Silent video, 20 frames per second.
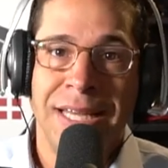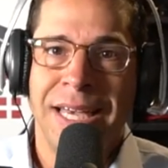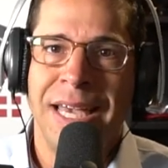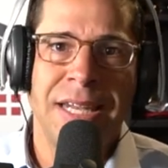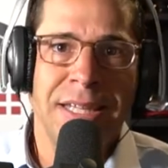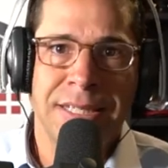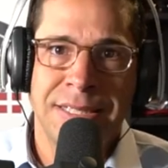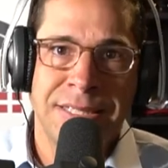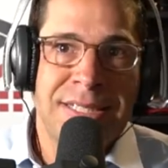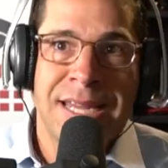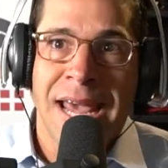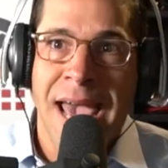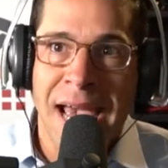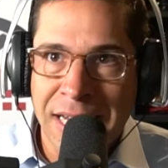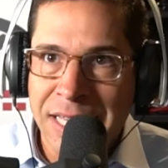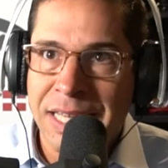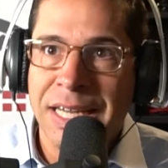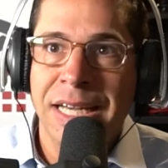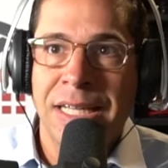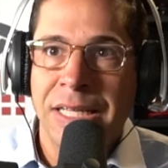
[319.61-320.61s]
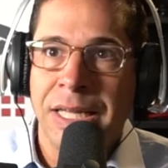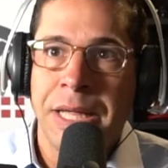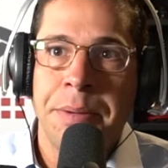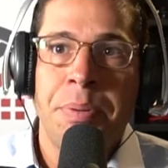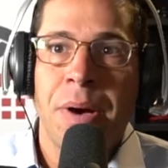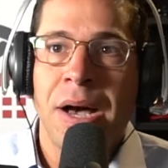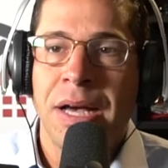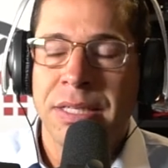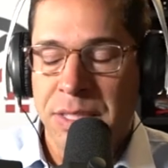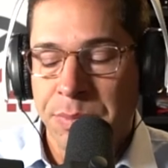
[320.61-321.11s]
It is technically
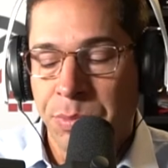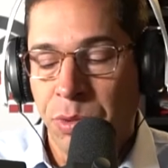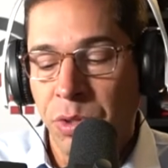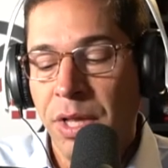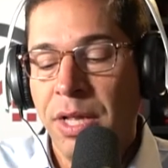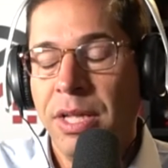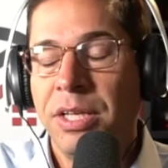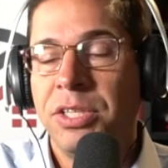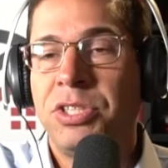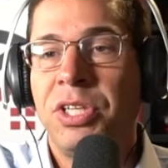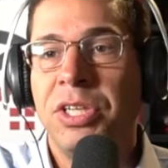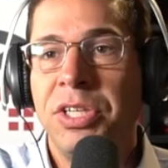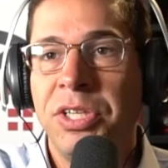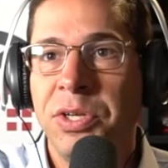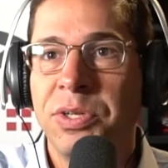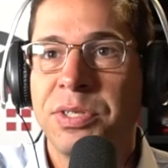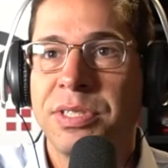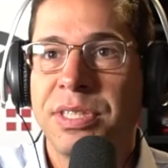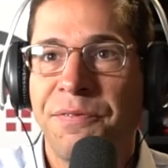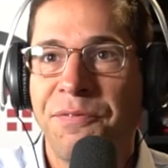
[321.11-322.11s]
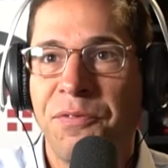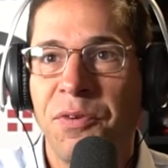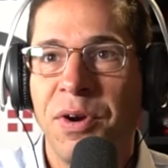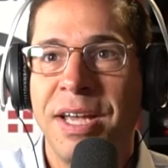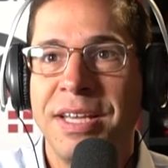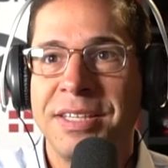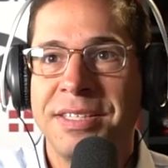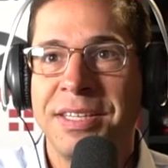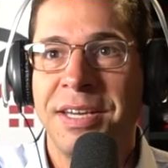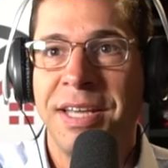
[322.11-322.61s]
possible. She used the
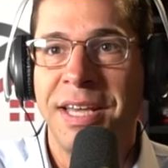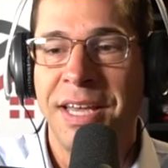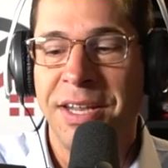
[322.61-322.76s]
phrase in,